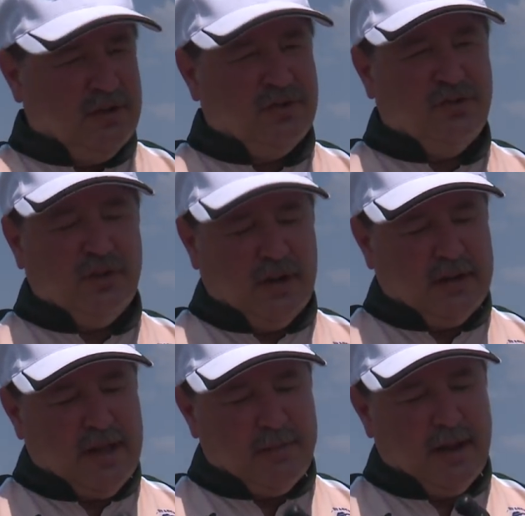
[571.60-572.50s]
just jig
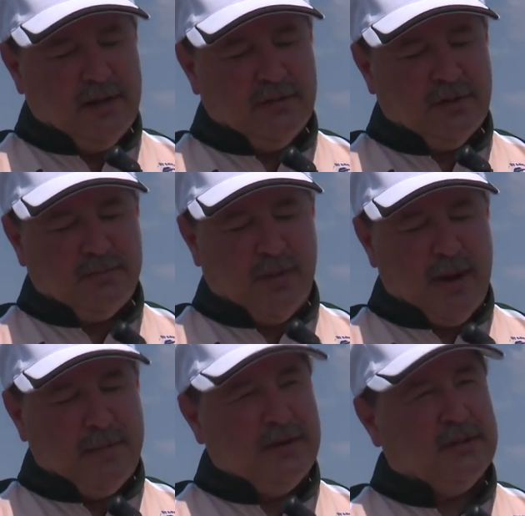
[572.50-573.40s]
that bait, just
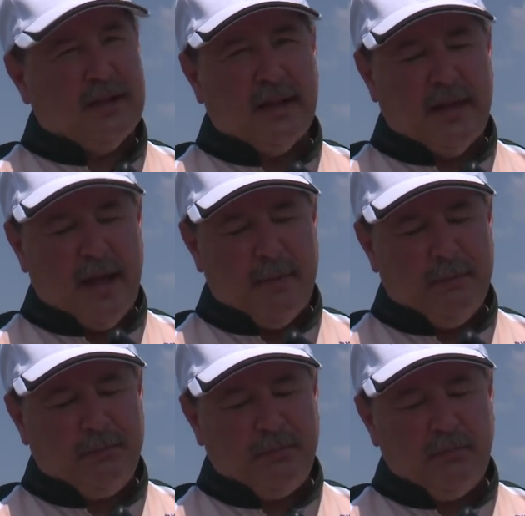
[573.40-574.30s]
pop it just like that.
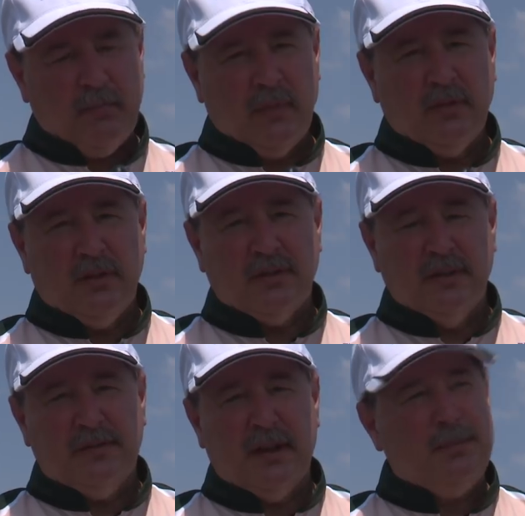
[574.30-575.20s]
Just
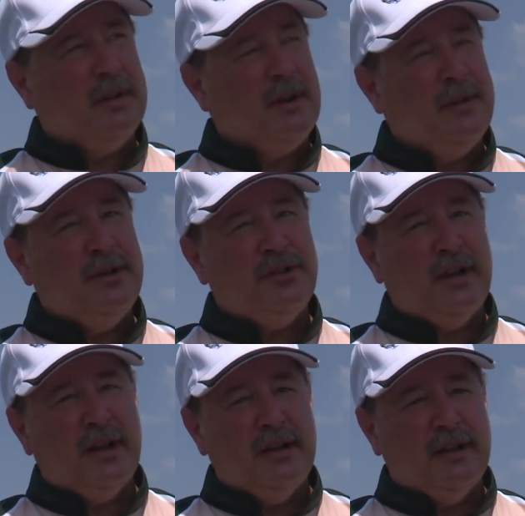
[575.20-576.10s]
lift it up a little bit,
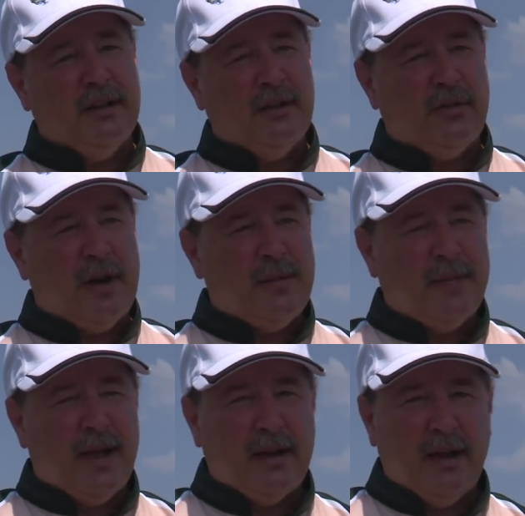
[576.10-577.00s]
jig it, and then drop it
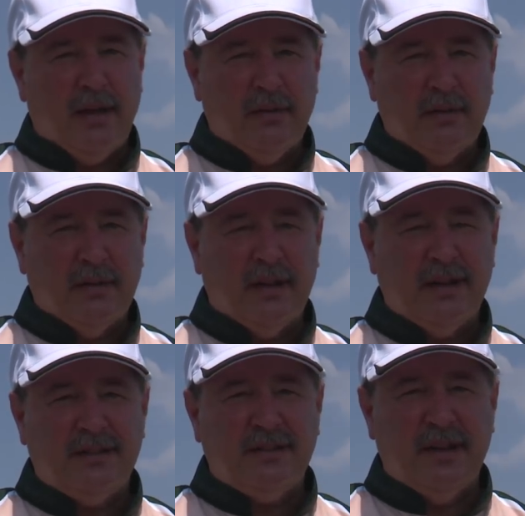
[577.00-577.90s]
back down and let
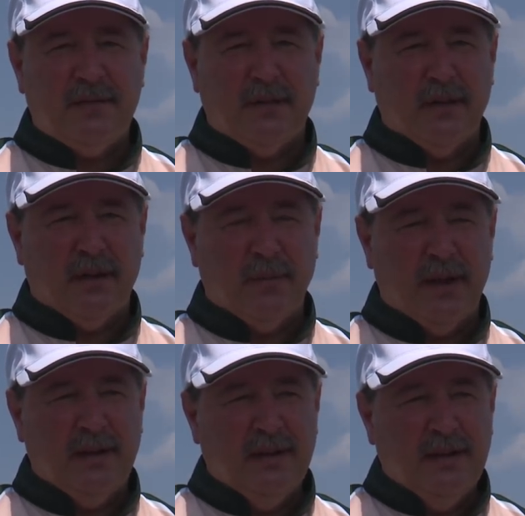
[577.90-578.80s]
it sit for a little
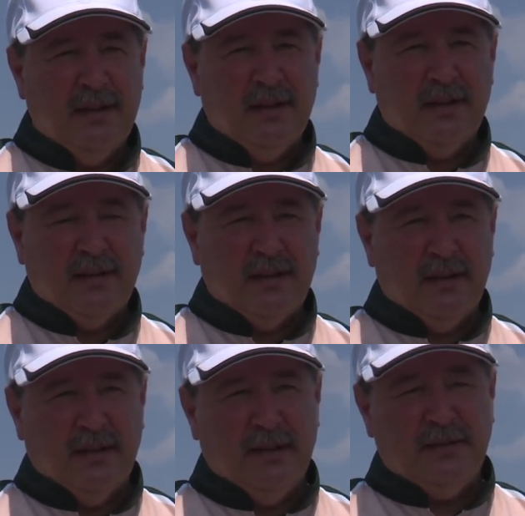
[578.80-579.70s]
bit.
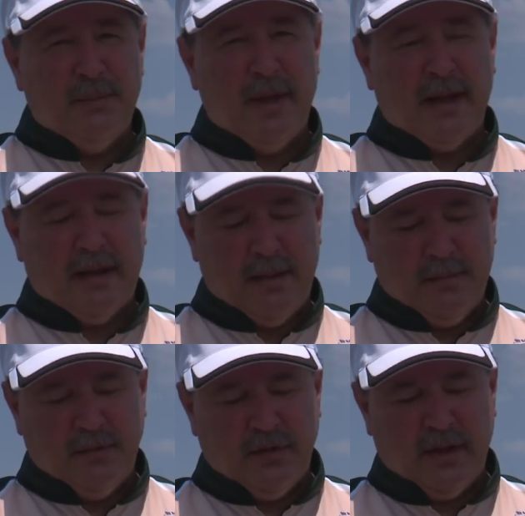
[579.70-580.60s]
Then lift it back up
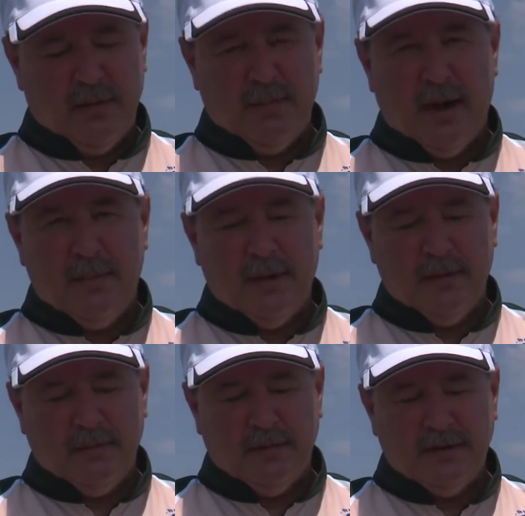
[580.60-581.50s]
and jig it and pop it,
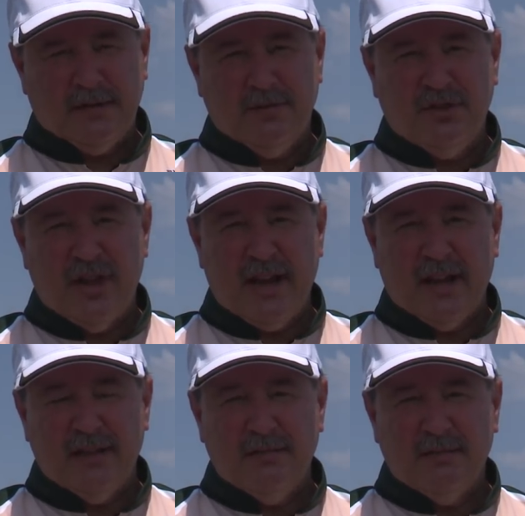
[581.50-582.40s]
just shake
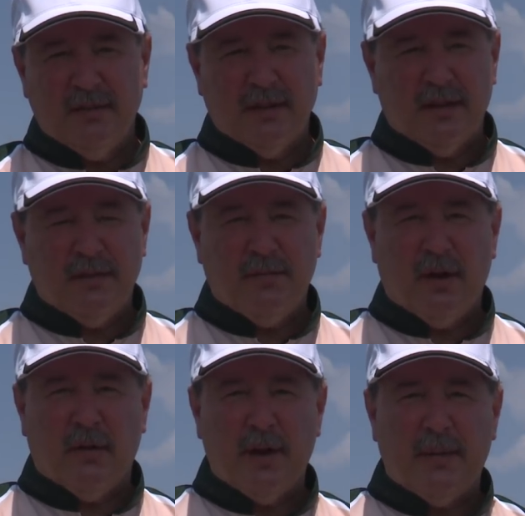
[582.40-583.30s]
it and let it
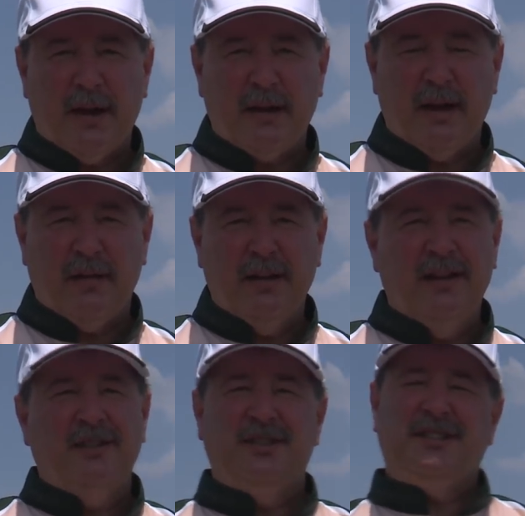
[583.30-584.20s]
fall right back down
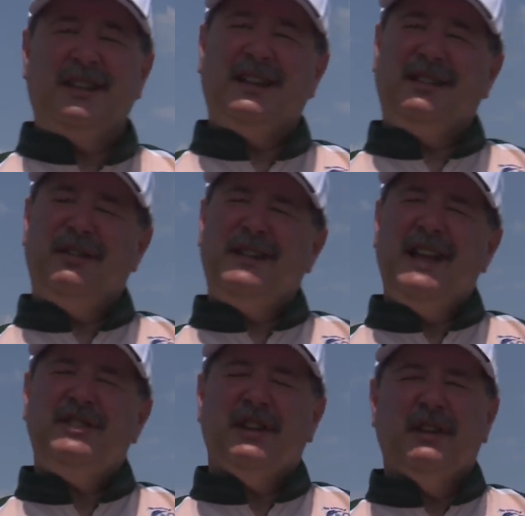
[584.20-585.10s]
just to get their
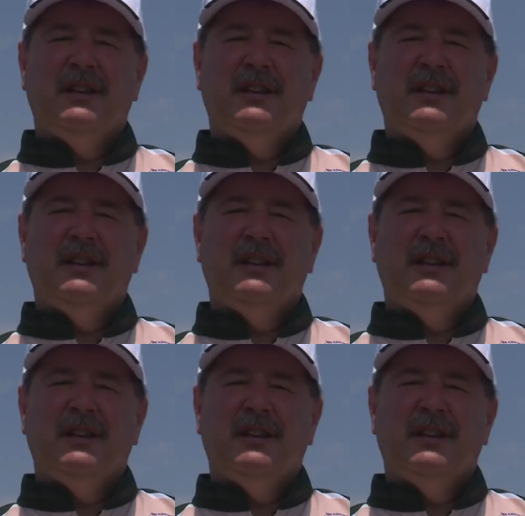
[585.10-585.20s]
attention.